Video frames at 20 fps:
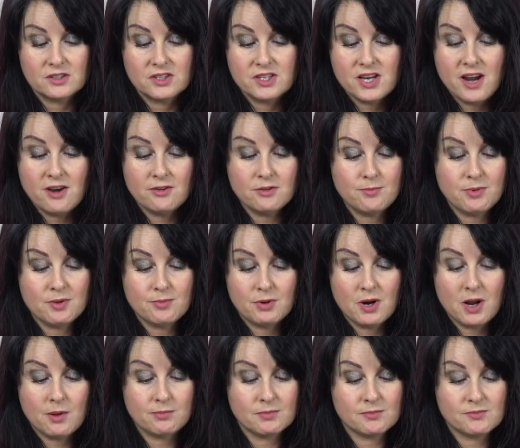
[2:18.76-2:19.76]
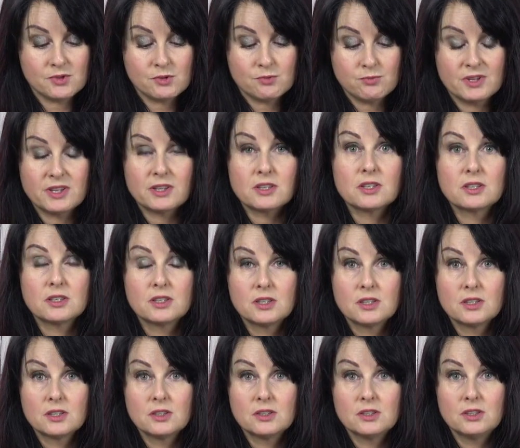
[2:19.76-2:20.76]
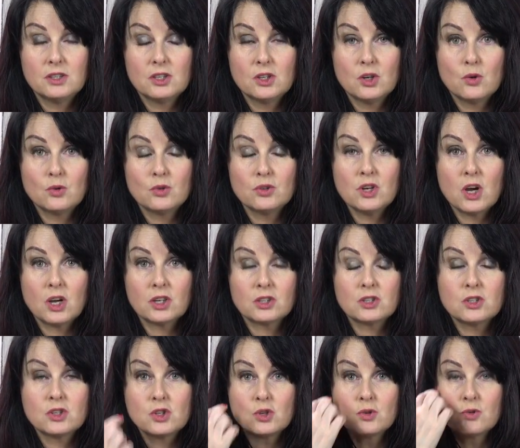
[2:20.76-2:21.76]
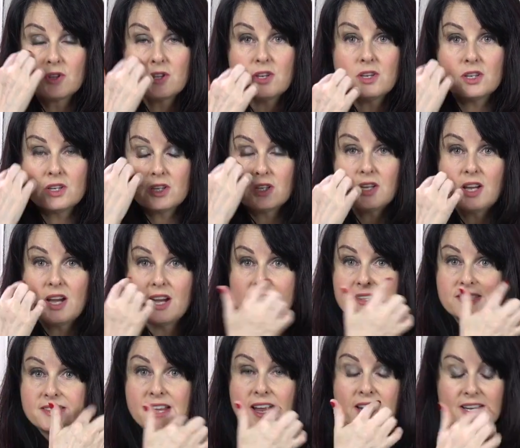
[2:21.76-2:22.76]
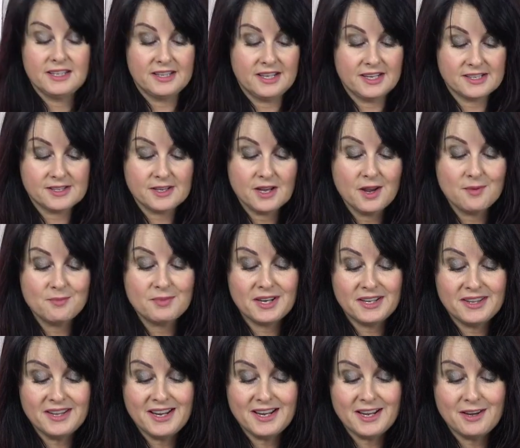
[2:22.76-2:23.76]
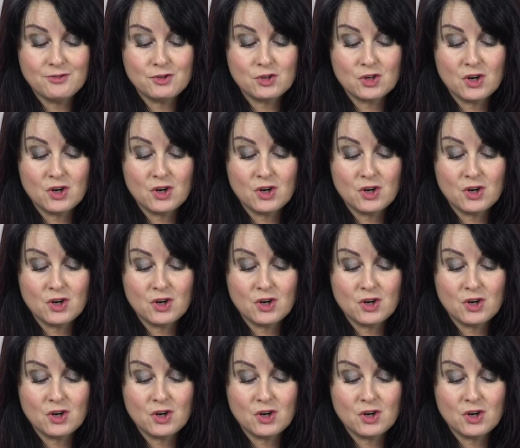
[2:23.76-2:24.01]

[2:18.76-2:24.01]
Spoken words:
terrible problems with, you know, not doing the Aunt Sally things. But I think